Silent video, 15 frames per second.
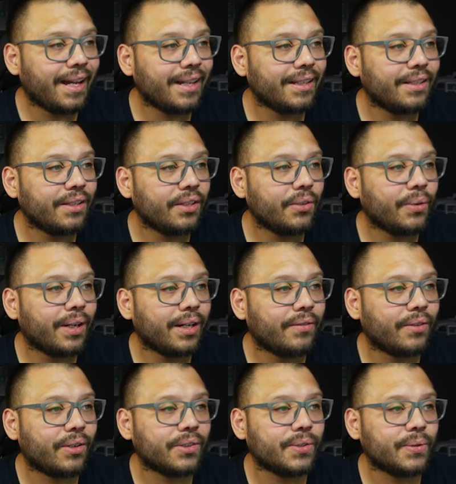and you have
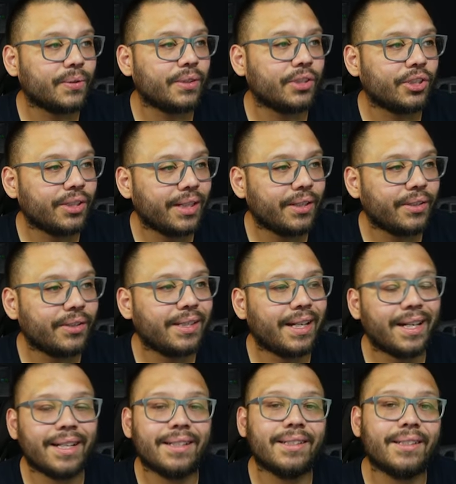also the shares
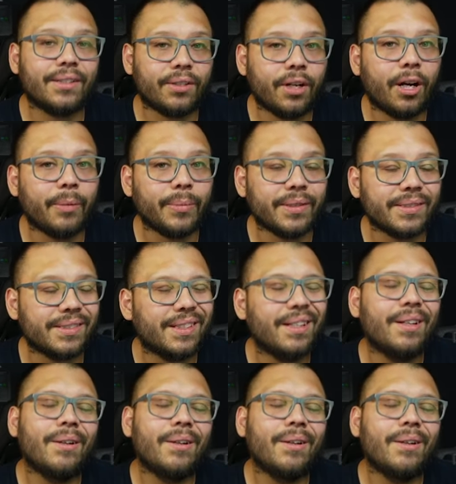and the comments.